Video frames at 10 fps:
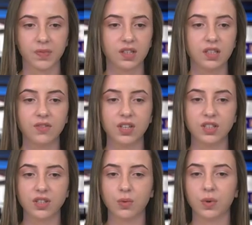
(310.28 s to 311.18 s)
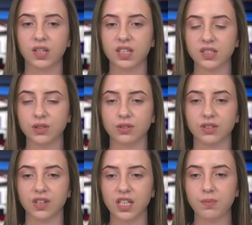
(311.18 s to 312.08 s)
In the video, you will listen to
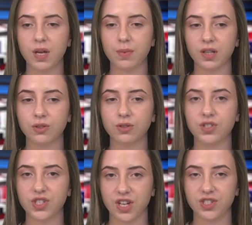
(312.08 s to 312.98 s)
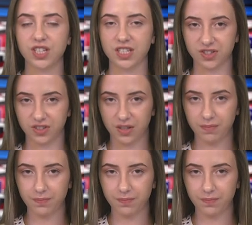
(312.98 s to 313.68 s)
the great people who could change history.